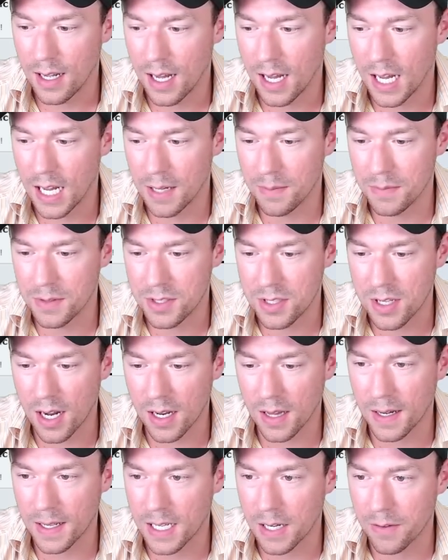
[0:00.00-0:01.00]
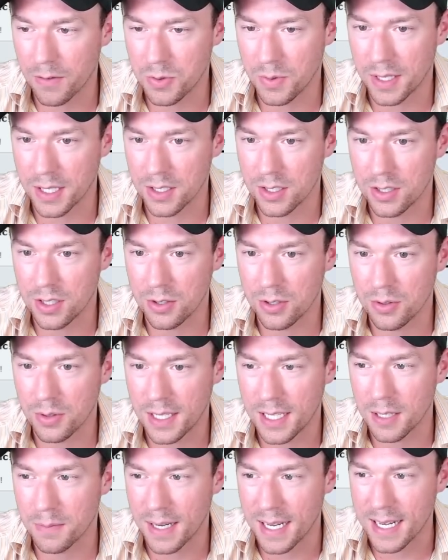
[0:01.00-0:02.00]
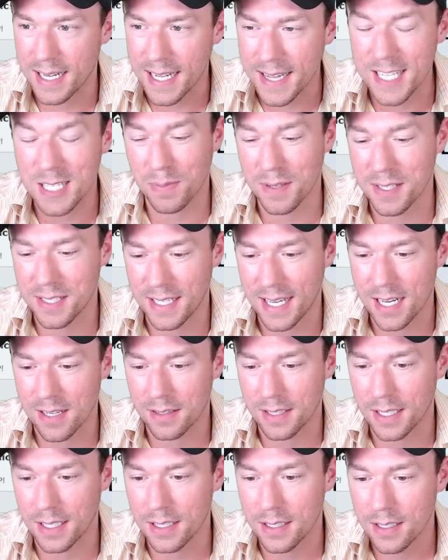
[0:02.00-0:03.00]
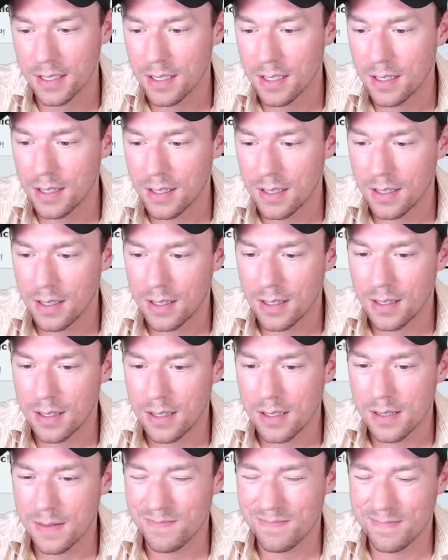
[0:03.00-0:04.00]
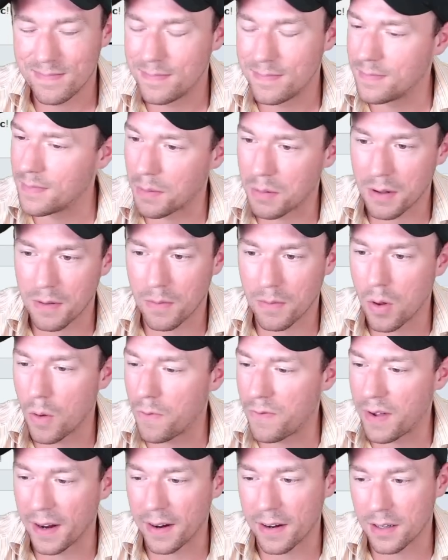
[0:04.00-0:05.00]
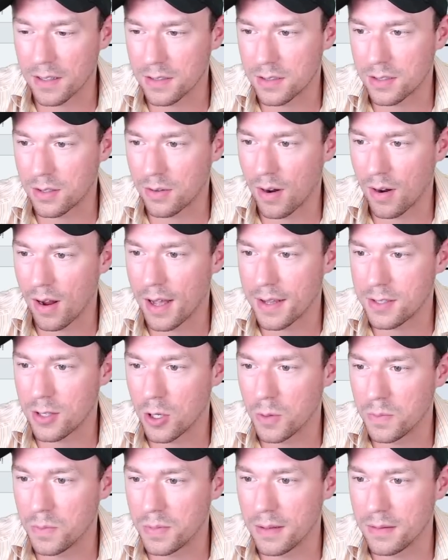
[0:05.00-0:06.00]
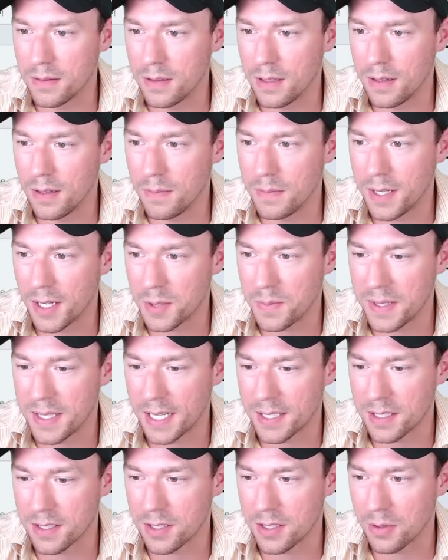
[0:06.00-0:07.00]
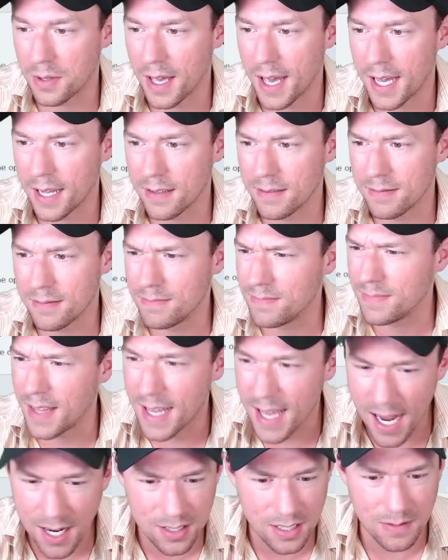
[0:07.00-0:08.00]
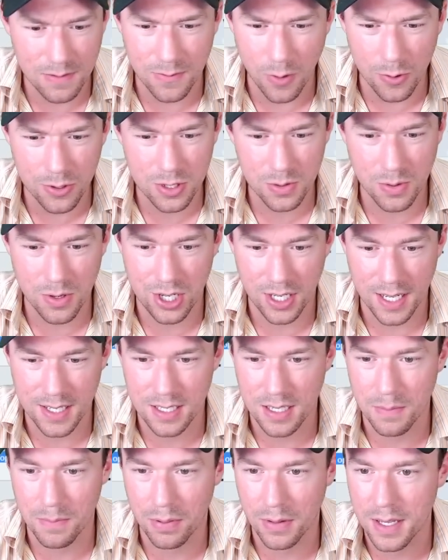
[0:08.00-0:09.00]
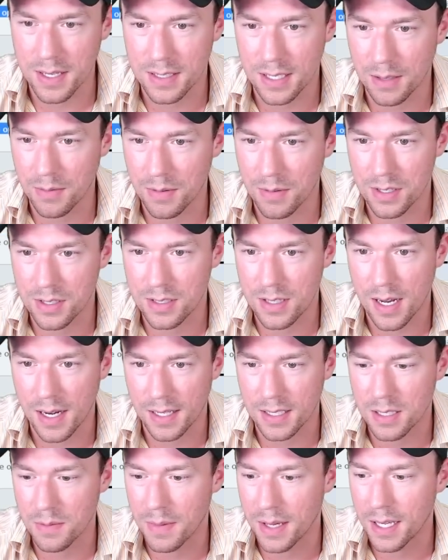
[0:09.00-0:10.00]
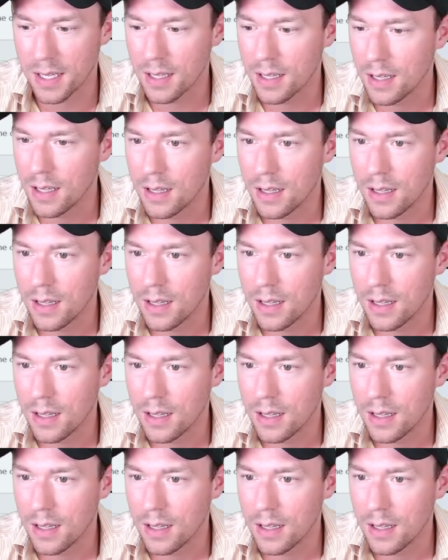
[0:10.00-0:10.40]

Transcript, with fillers: Um, there's not a lot of coverage we can do here, but I need this Blissey healthy. I'm gonna, fingers crossed, hope that Diggersby takes this okay. They actually Volt Switch against the Blissey, which is stunning to me.